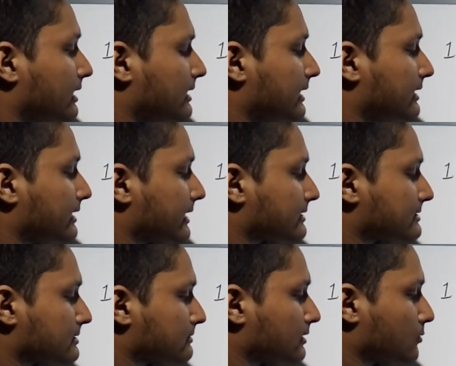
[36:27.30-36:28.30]
let
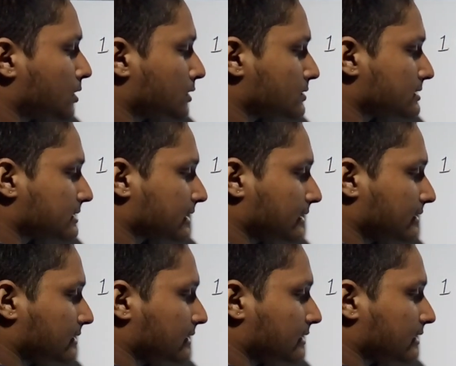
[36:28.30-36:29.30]
x is equal to
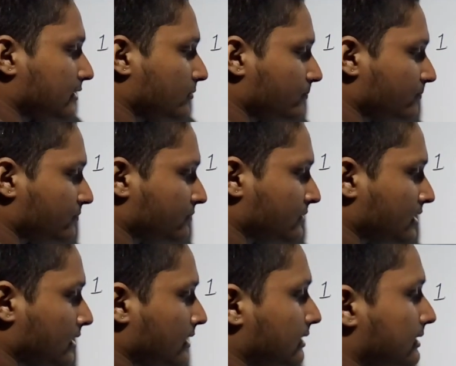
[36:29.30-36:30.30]
sine theta.
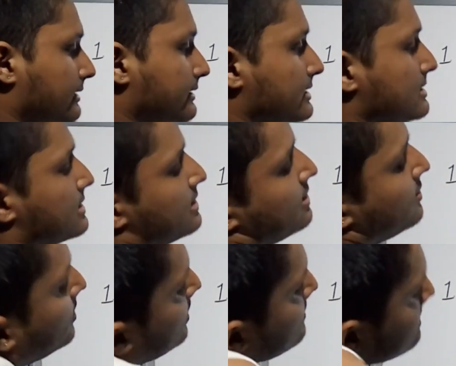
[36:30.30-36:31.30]
Let x is
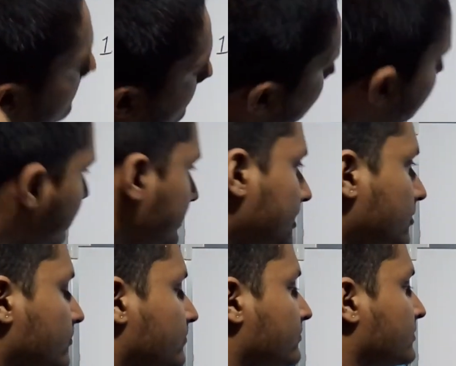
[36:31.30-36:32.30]
equal to sine
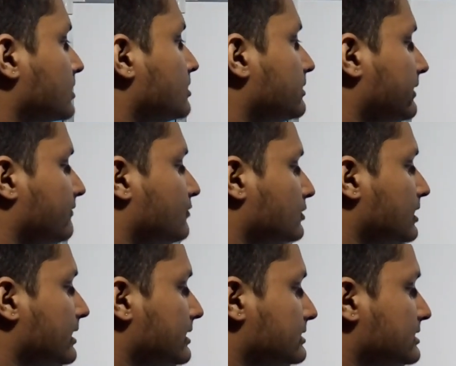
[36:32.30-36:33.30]
theta. Therefore the
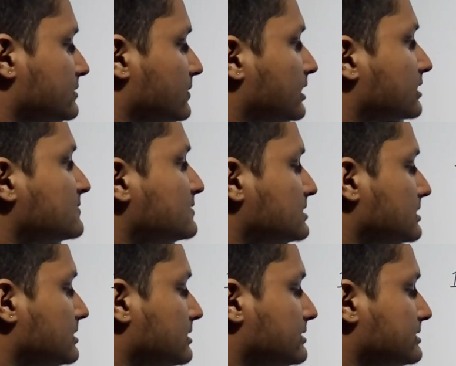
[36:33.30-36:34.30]
RHS becomes
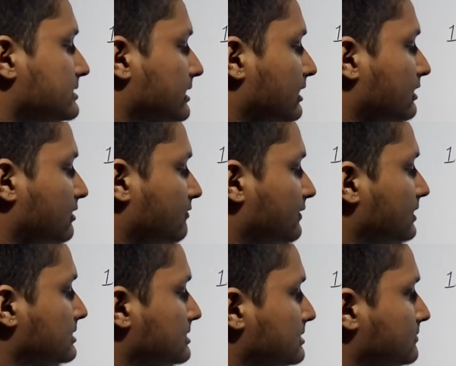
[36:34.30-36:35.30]
sine
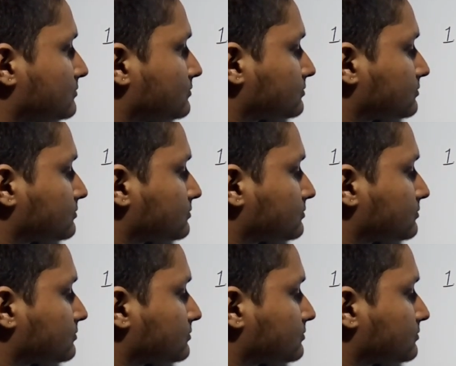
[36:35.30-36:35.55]
inverse